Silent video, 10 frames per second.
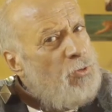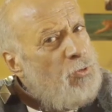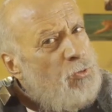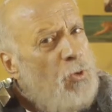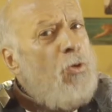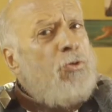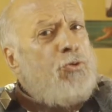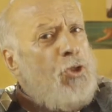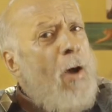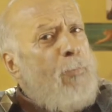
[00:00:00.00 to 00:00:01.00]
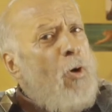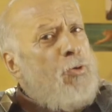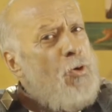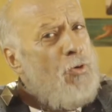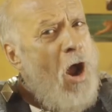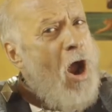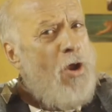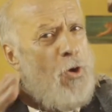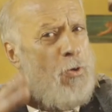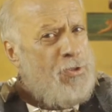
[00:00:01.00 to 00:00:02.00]
don't jump on your high
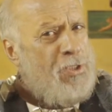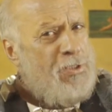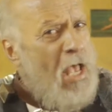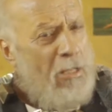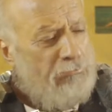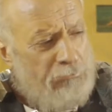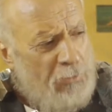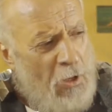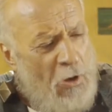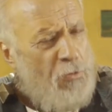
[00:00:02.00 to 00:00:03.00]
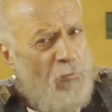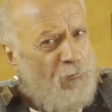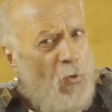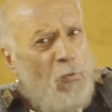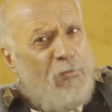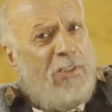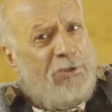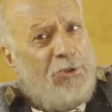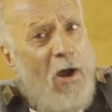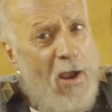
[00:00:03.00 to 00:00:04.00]
horses and your 4-wheel
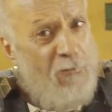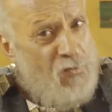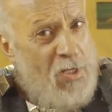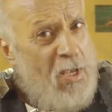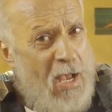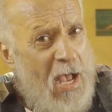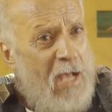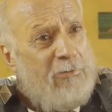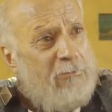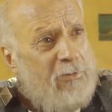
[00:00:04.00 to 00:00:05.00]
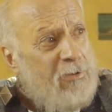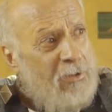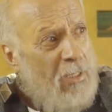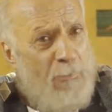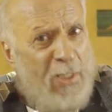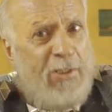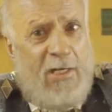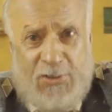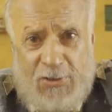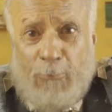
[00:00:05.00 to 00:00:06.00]
drives and make an
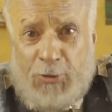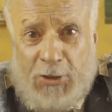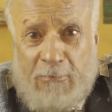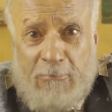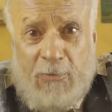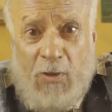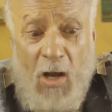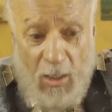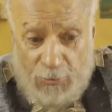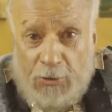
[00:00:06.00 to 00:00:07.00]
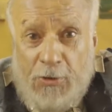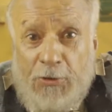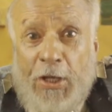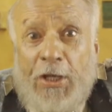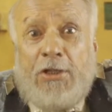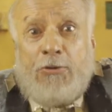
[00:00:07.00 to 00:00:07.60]
assumption until you hear the